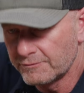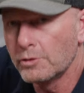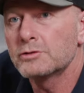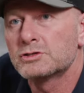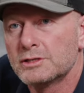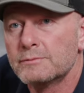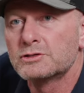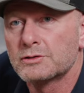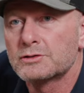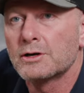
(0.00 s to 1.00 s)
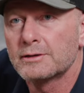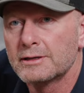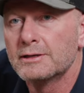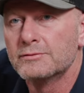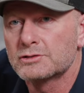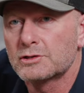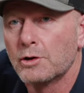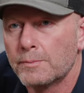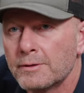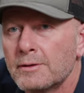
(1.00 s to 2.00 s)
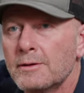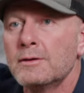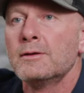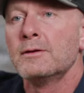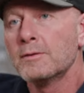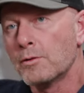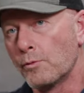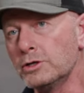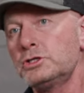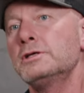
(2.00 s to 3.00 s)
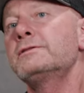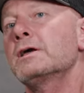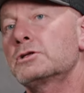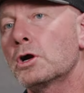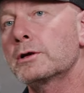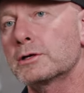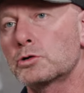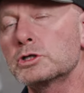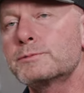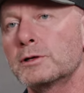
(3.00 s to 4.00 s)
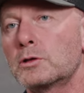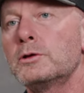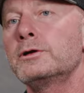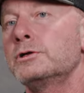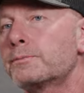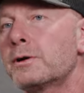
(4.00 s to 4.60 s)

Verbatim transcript: focus the image of the target in the scope. Once you get that target crisp and clear, your